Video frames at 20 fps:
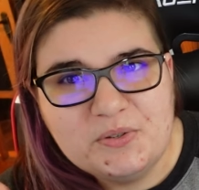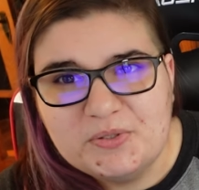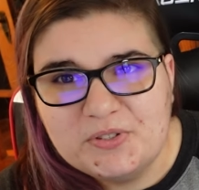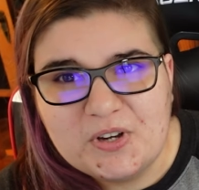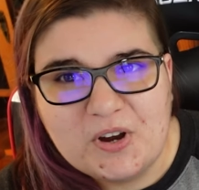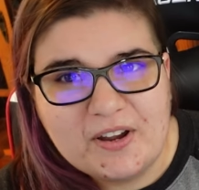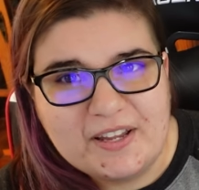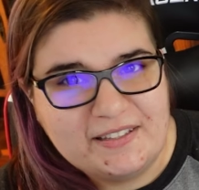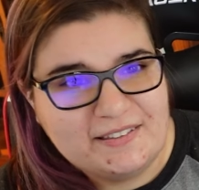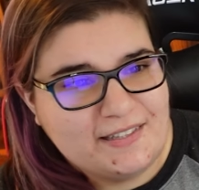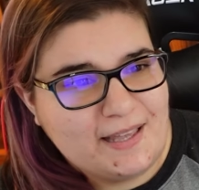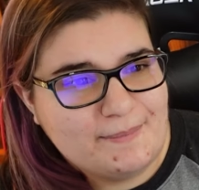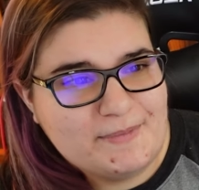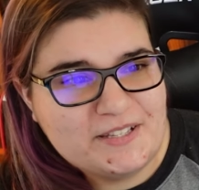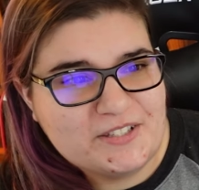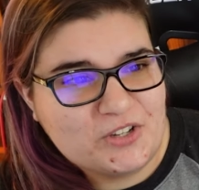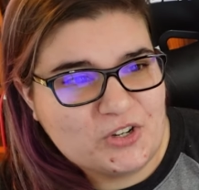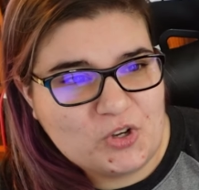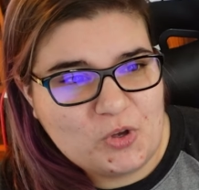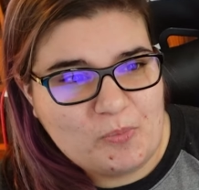sorry, let me
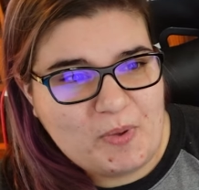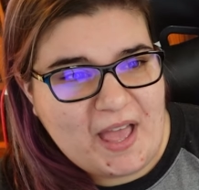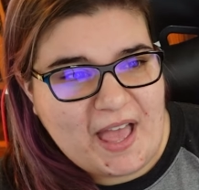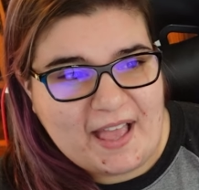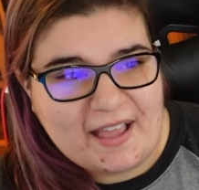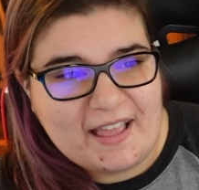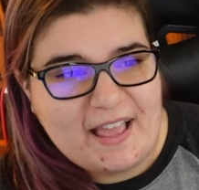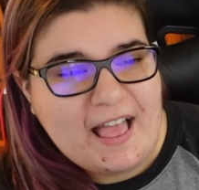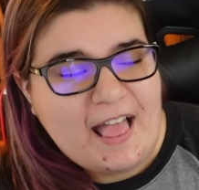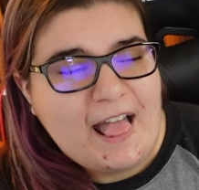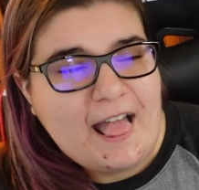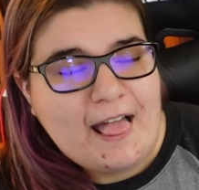circle back.